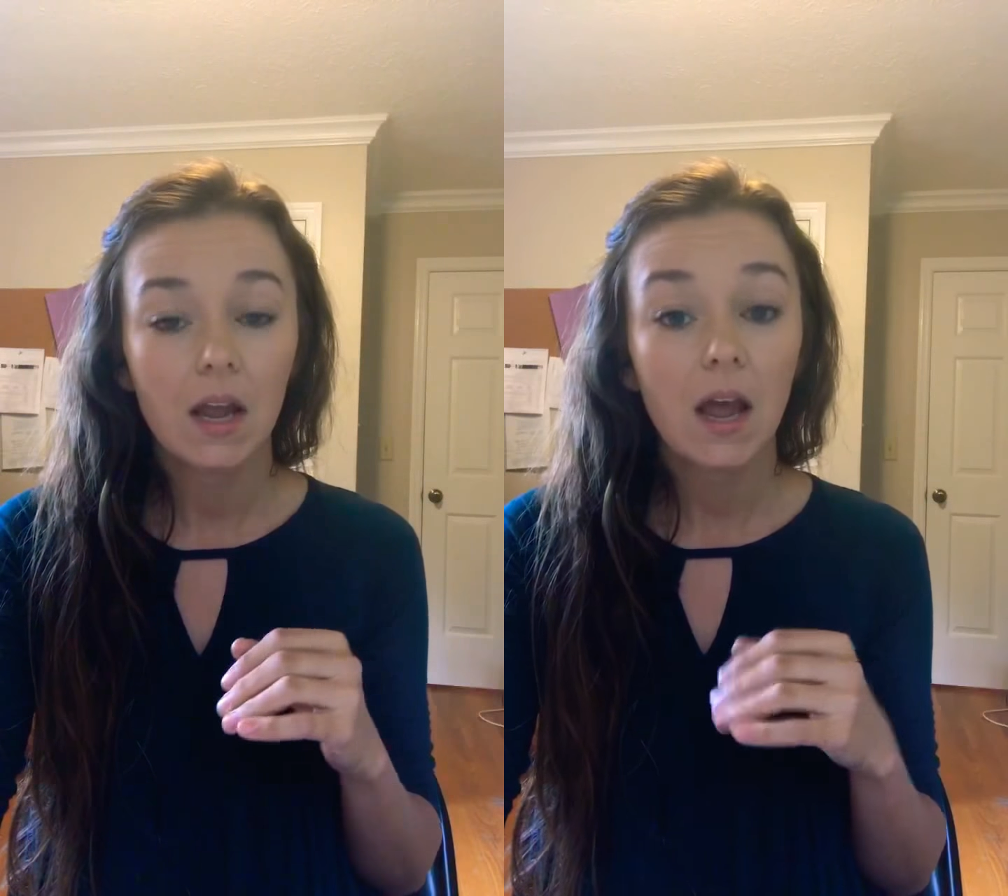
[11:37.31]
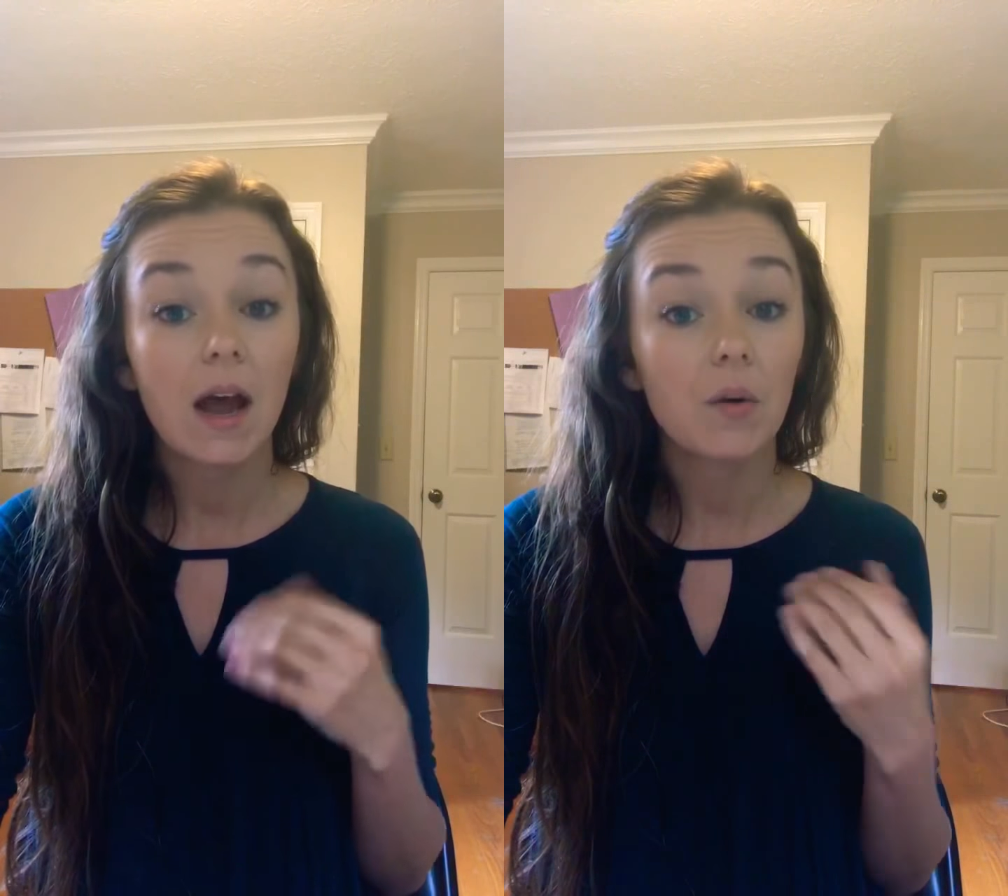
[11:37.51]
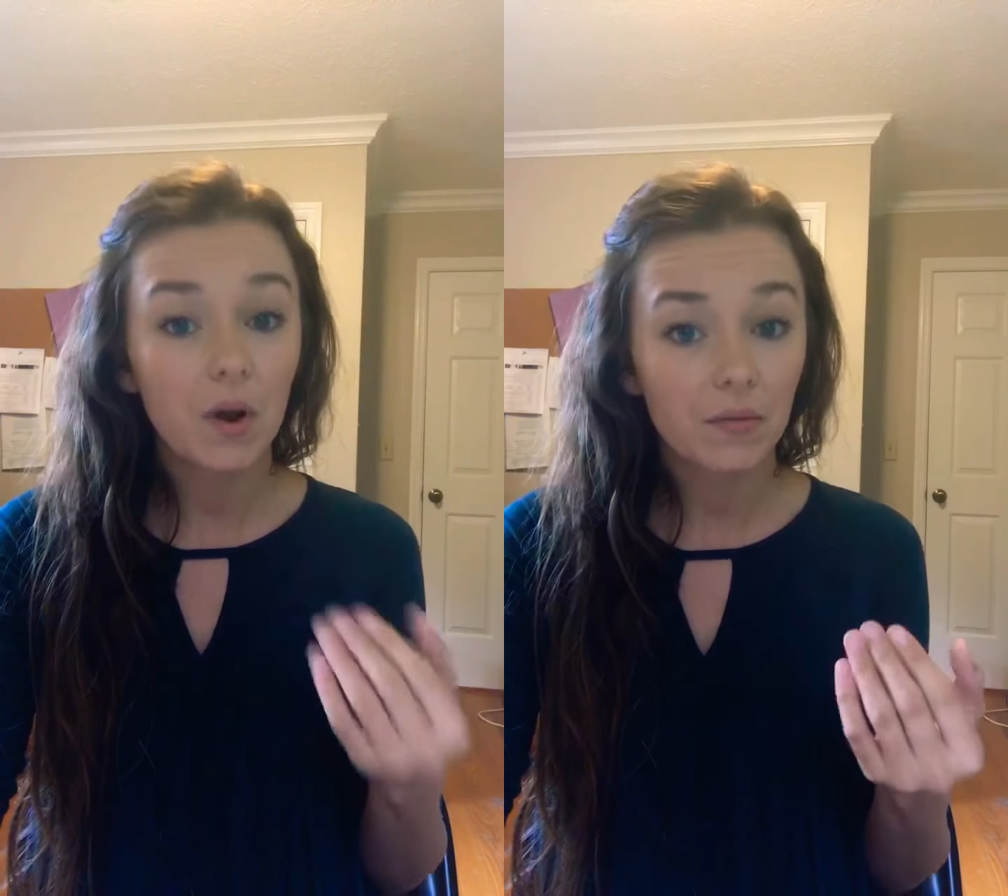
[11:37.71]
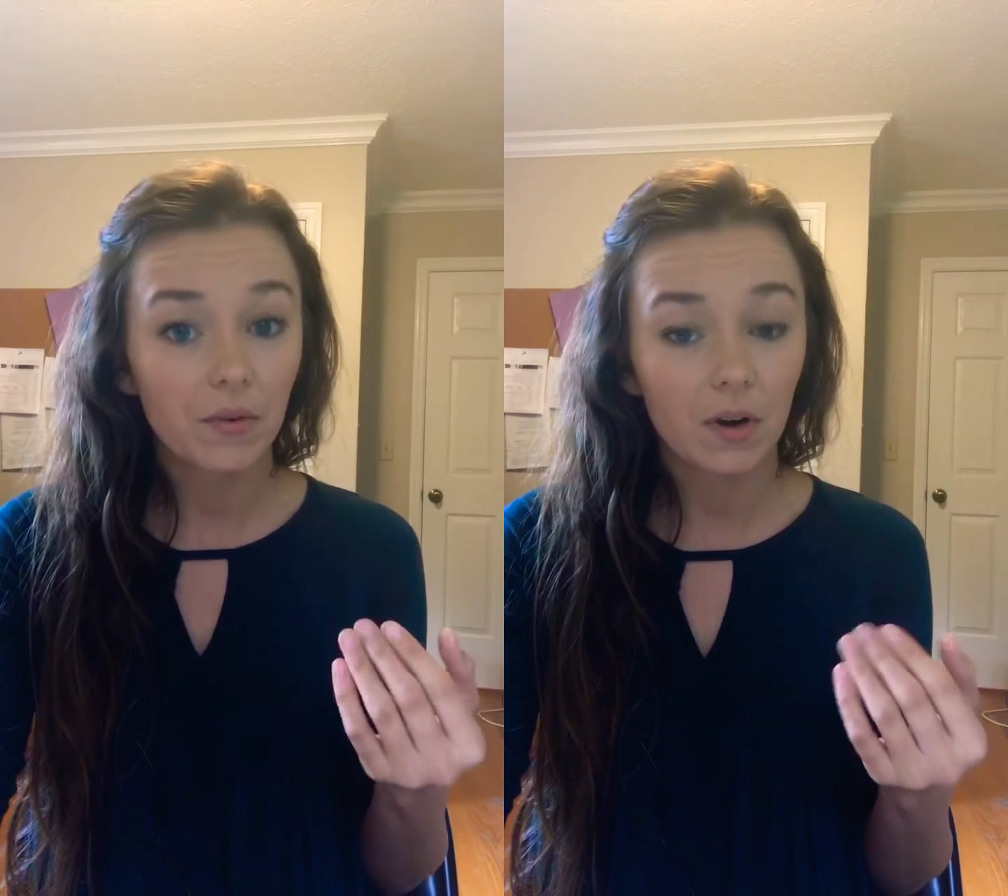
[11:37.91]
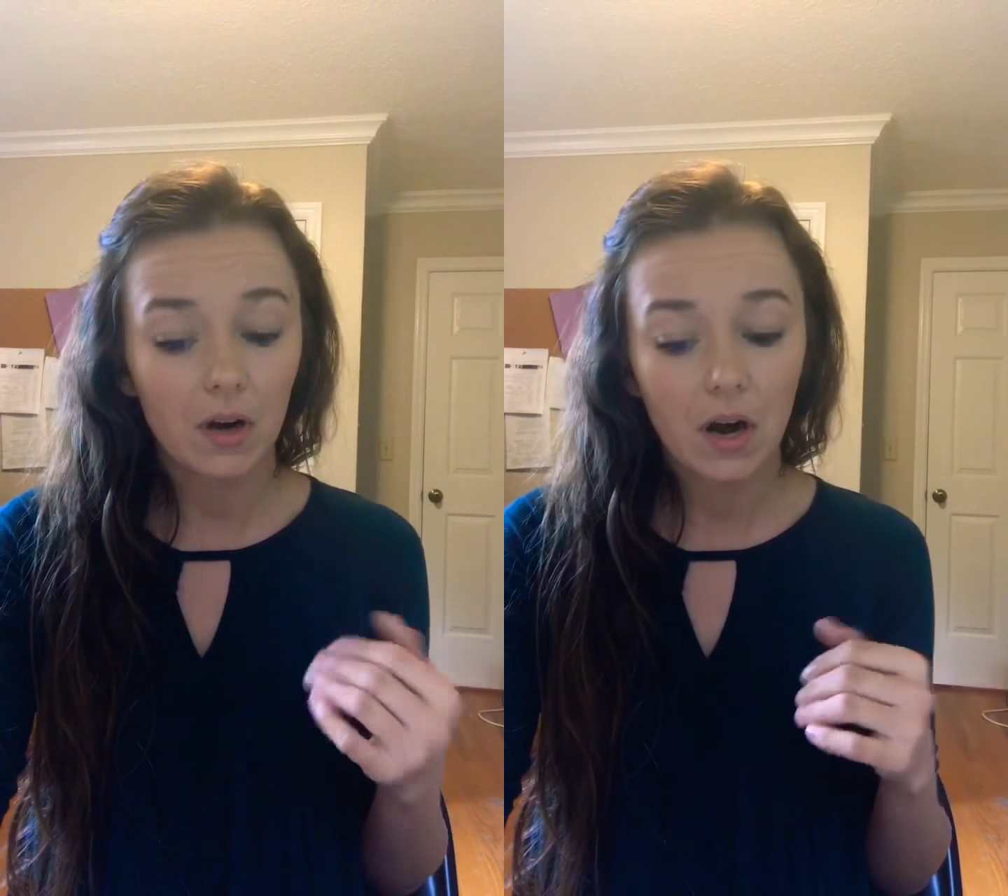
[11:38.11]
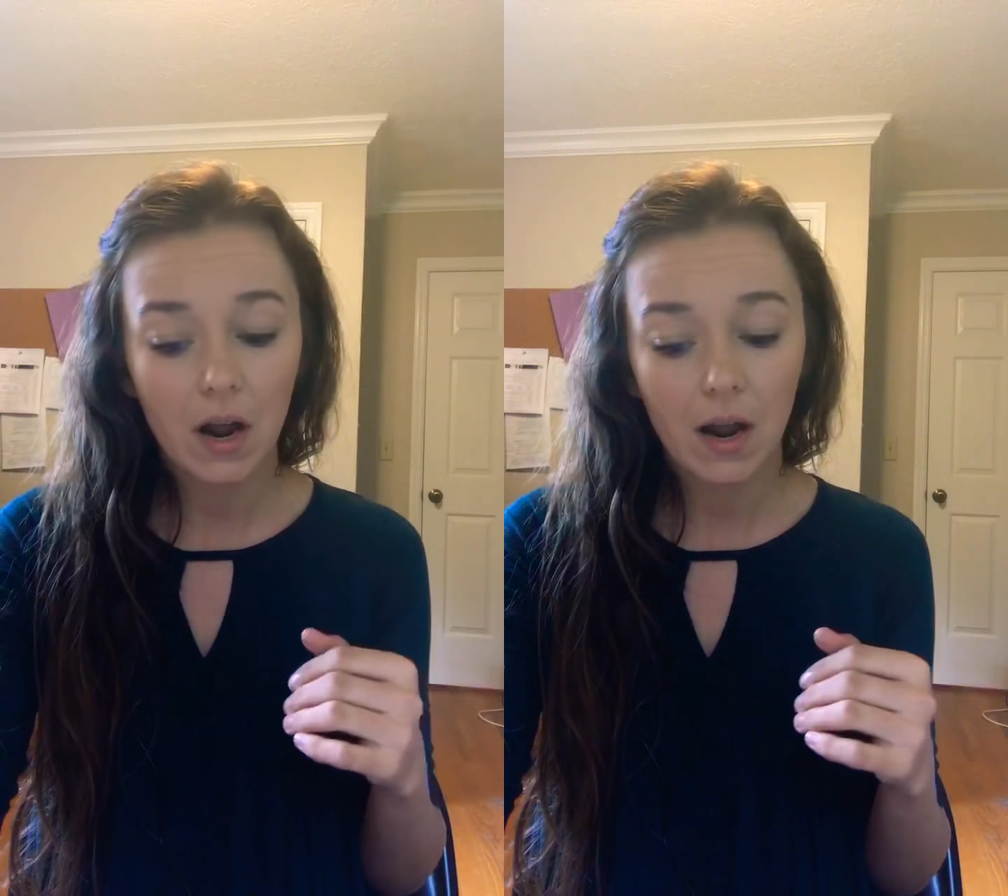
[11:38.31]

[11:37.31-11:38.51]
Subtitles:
However,